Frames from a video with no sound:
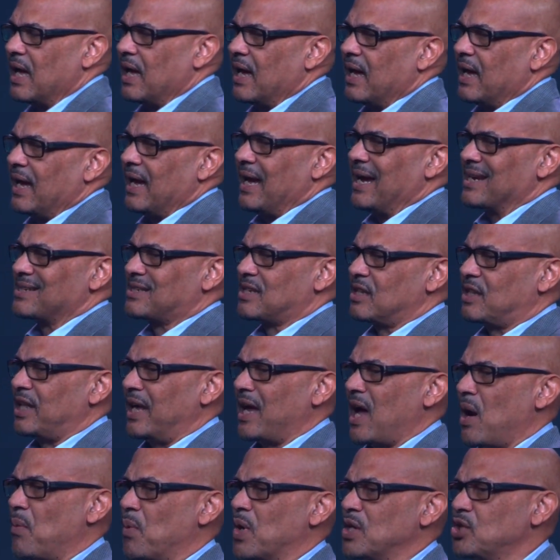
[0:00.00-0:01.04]
Here's the
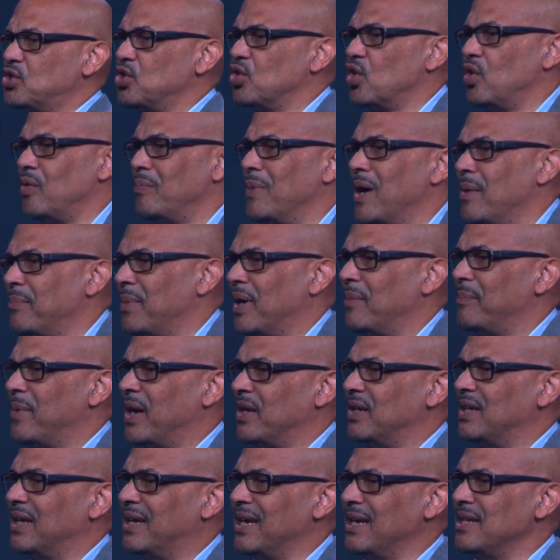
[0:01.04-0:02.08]
thing I want you to remember
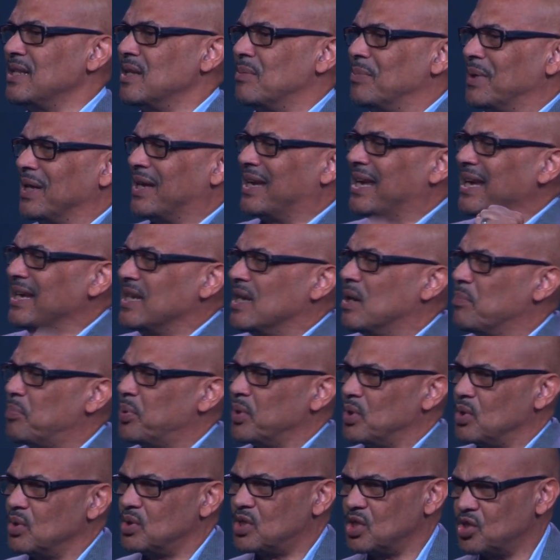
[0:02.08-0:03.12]
about the kingdom. The kingdom
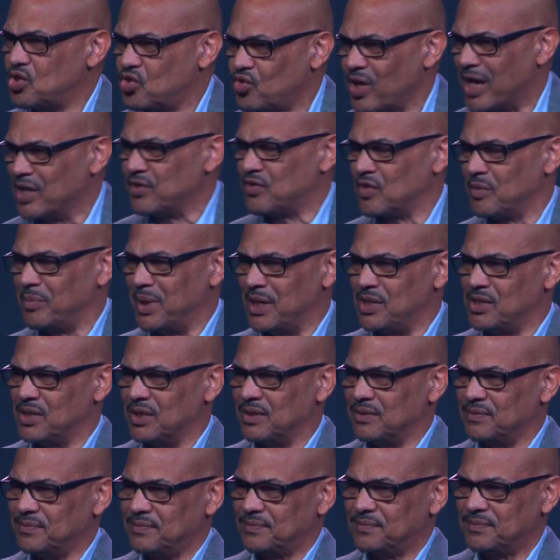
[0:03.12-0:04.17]
produces transformation.
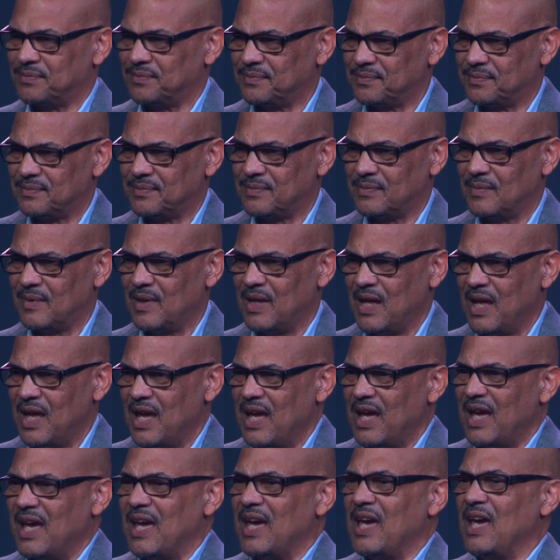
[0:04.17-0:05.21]

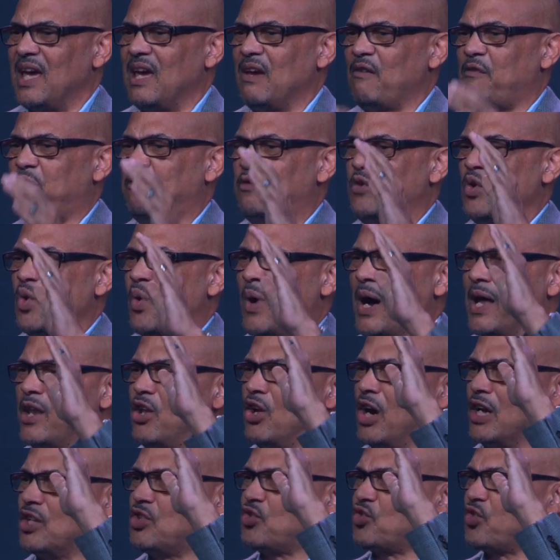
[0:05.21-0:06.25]
If you are
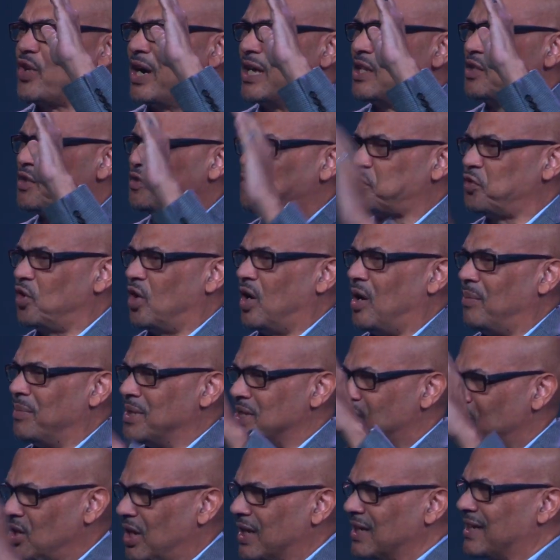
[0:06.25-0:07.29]
not transformed,
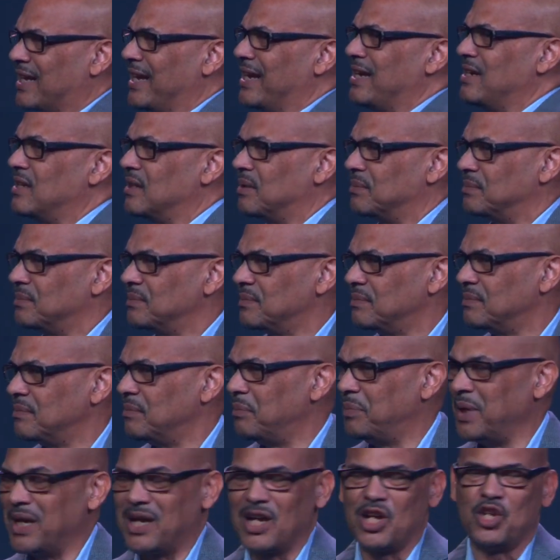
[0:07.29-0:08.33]
it's not kingdom.
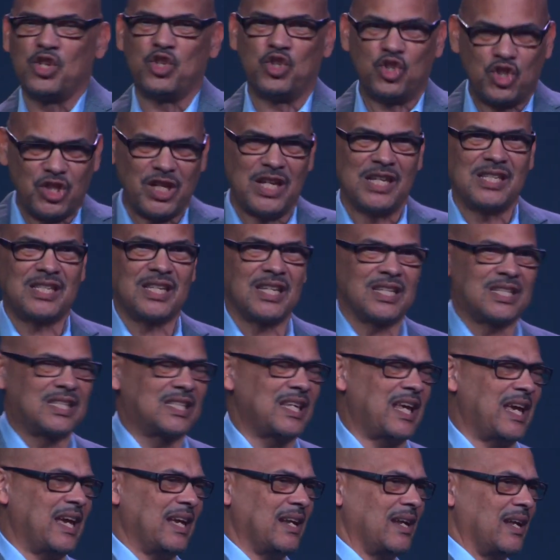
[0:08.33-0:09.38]
Because Jesus
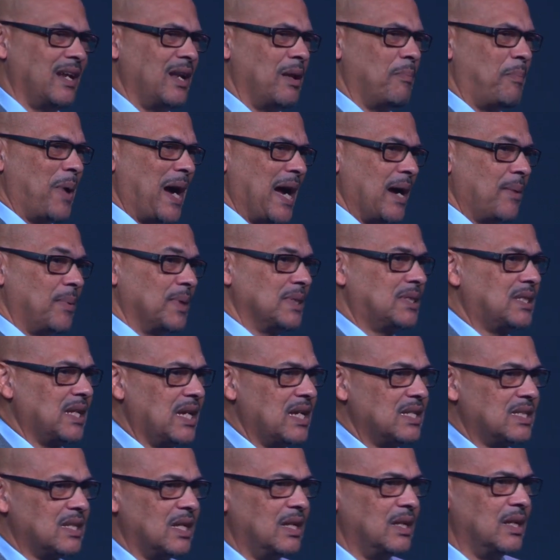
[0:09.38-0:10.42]
said, and the Bible
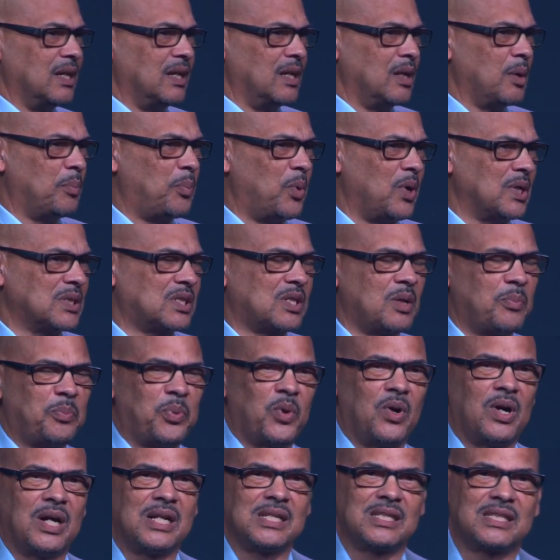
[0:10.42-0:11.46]
says, and the Apostle
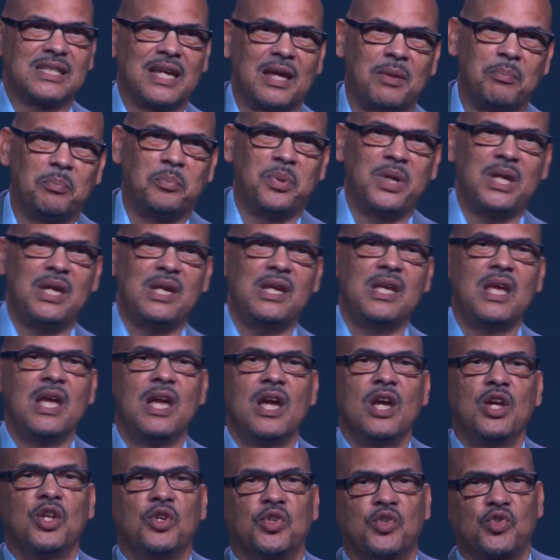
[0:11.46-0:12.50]
Paul said, be
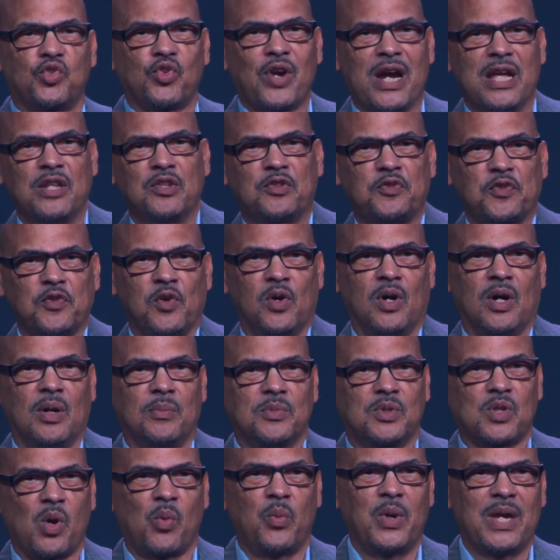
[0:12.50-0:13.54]

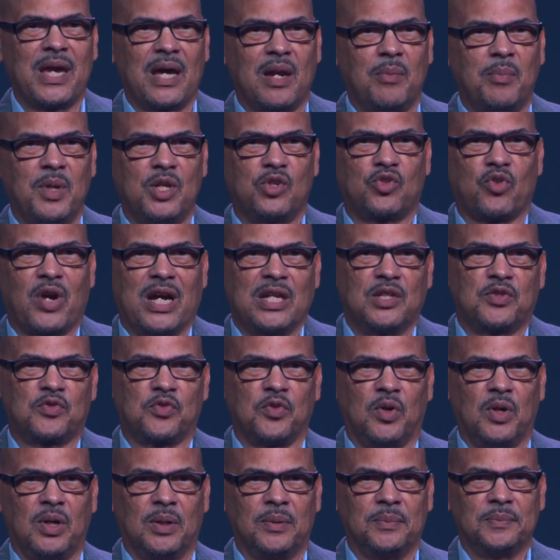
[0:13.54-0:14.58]
transformed. So we got to be
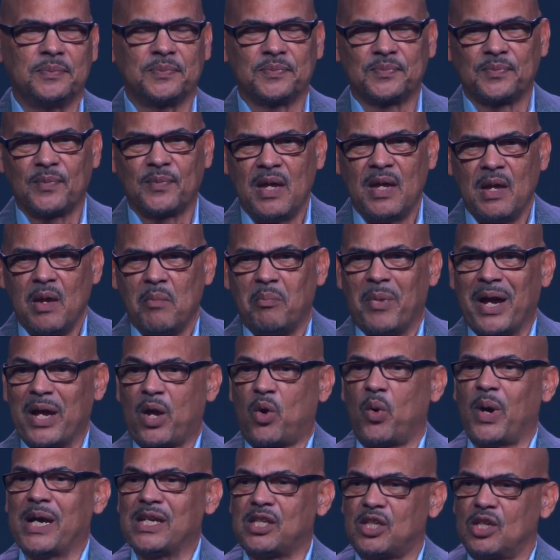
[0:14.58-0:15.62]
transformed. My
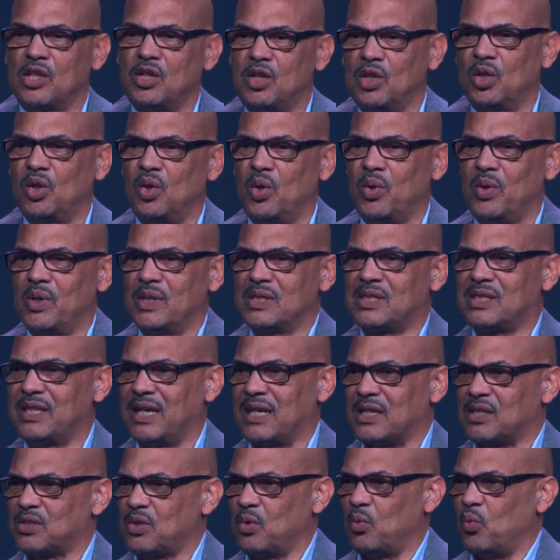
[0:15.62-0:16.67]
question to you is
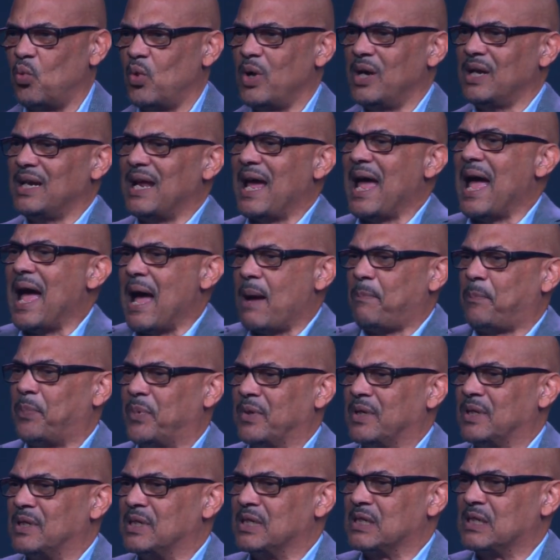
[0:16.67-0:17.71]
this. What
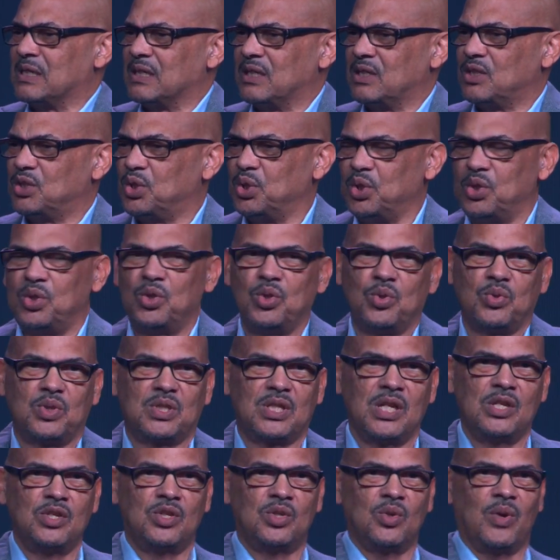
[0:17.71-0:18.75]
happened to you
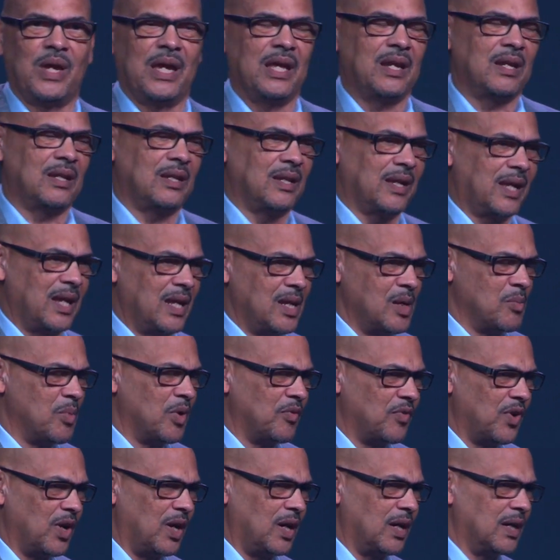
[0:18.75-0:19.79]
since you entered the kingdom
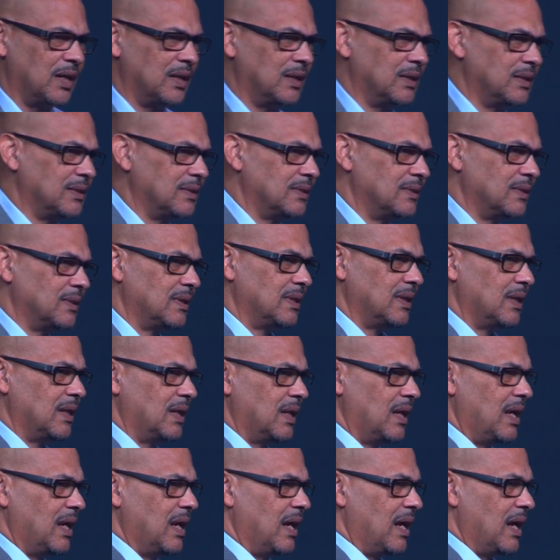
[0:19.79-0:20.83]
of God?
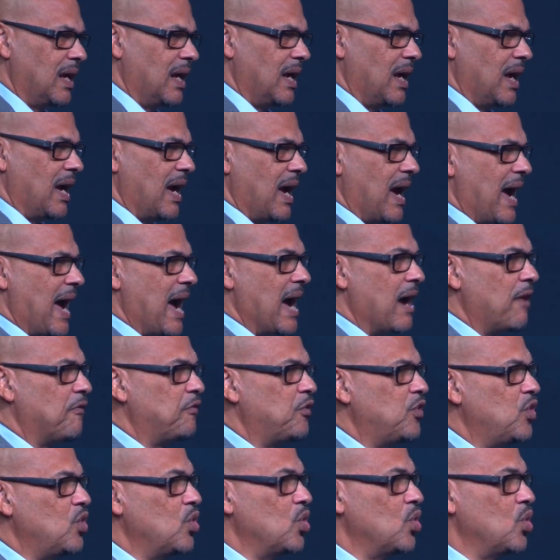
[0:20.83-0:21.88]
Have
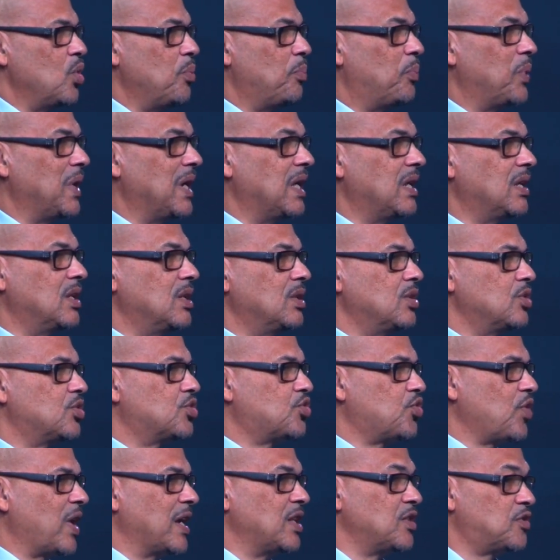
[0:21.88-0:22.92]
you been
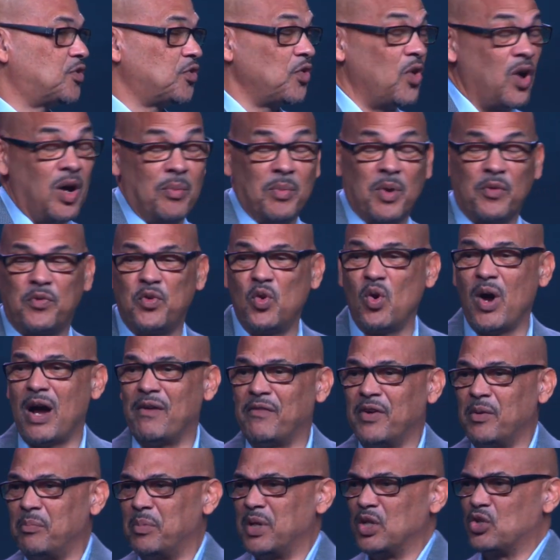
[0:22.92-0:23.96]
transformed? If you
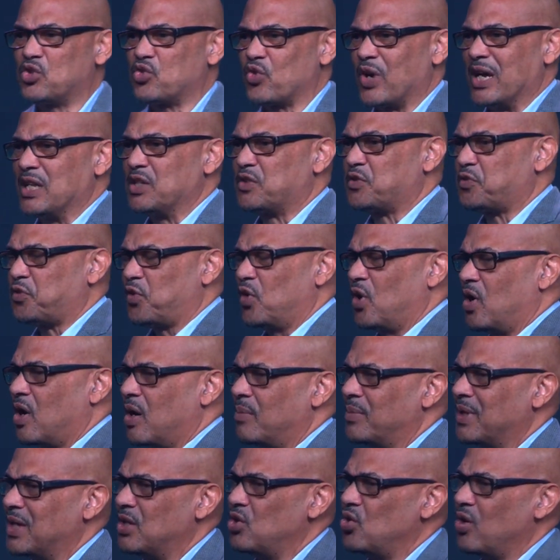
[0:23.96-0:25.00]
haven't been
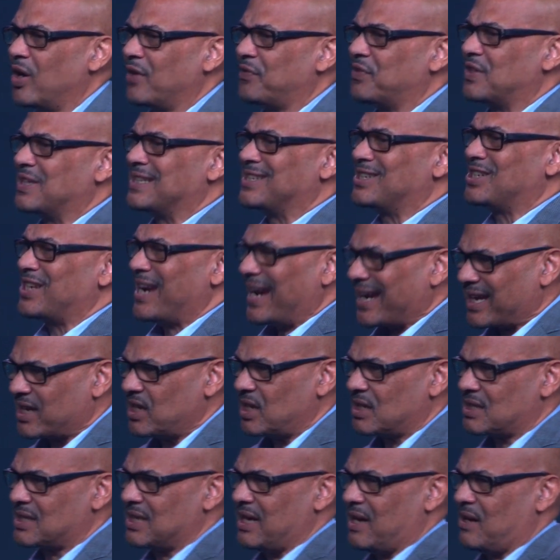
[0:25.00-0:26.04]
transformed, then you have to check
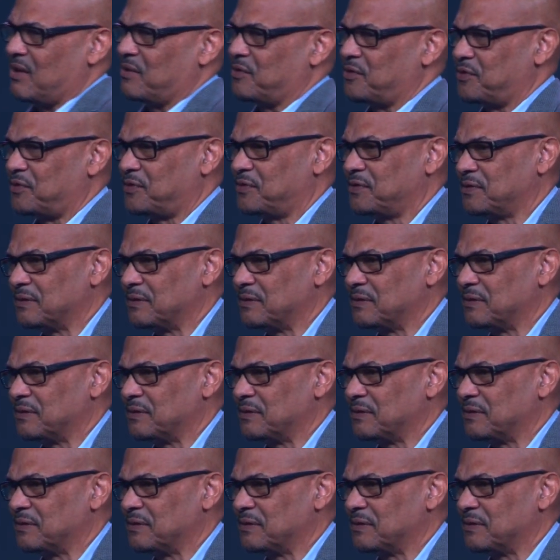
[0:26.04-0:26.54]
yourself.